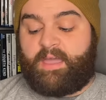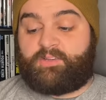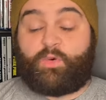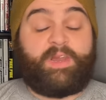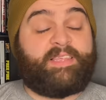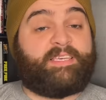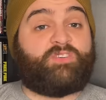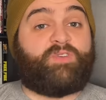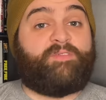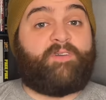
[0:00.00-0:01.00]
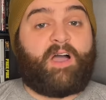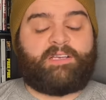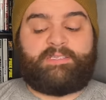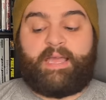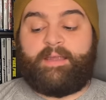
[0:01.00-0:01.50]
20th Century
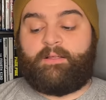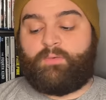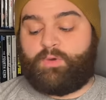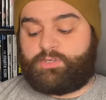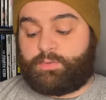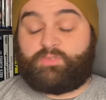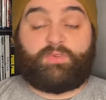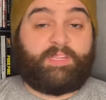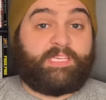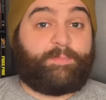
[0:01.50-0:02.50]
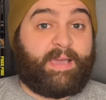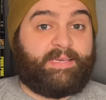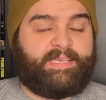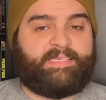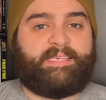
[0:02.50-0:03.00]
Fox title, which was released by
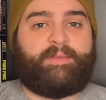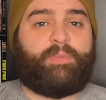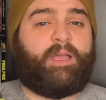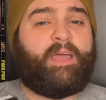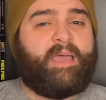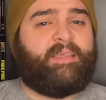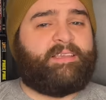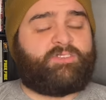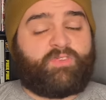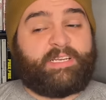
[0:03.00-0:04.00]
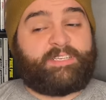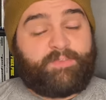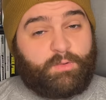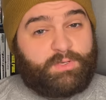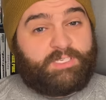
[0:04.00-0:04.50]
Disney, but this
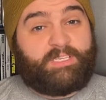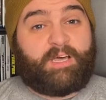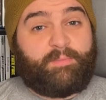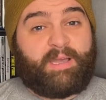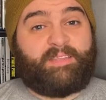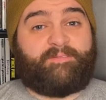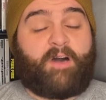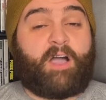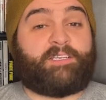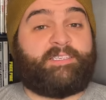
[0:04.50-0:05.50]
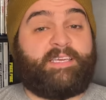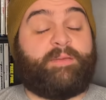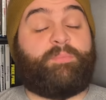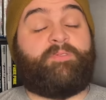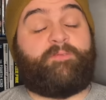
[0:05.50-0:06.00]
transfer was done by the Fox
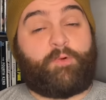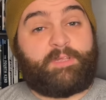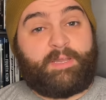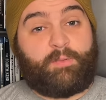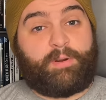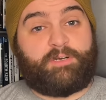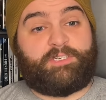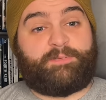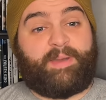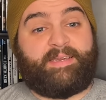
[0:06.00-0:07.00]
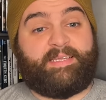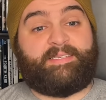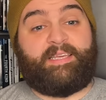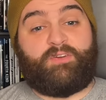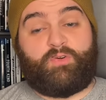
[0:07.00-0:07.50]
team before they were purchased by
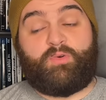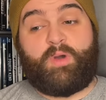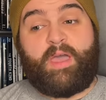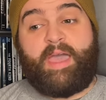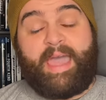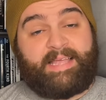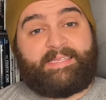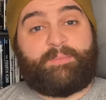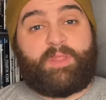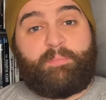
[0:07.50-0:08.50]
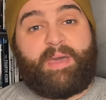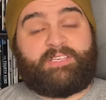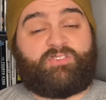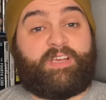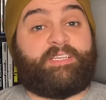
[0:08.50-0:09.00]
Disney, who had some of the
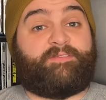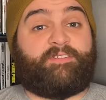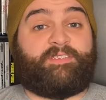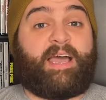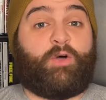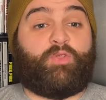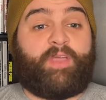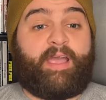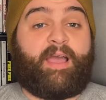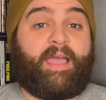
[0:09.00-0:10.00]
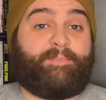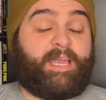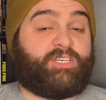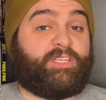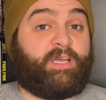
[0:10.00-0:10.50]
best transfers out there. I'd
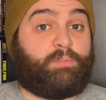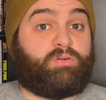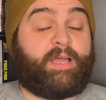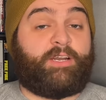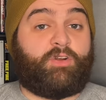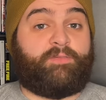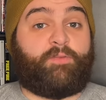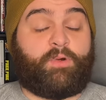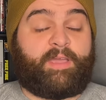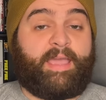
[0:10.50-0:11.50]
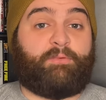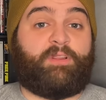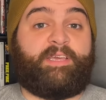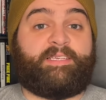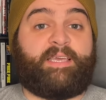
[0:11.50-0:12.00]
mentioned their Predator 4K
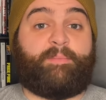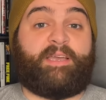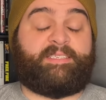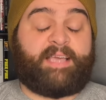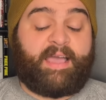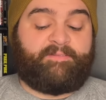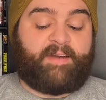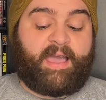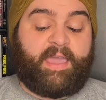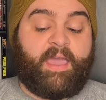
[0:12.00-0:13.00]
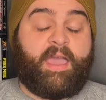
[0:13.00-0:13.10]
release in my sci-fi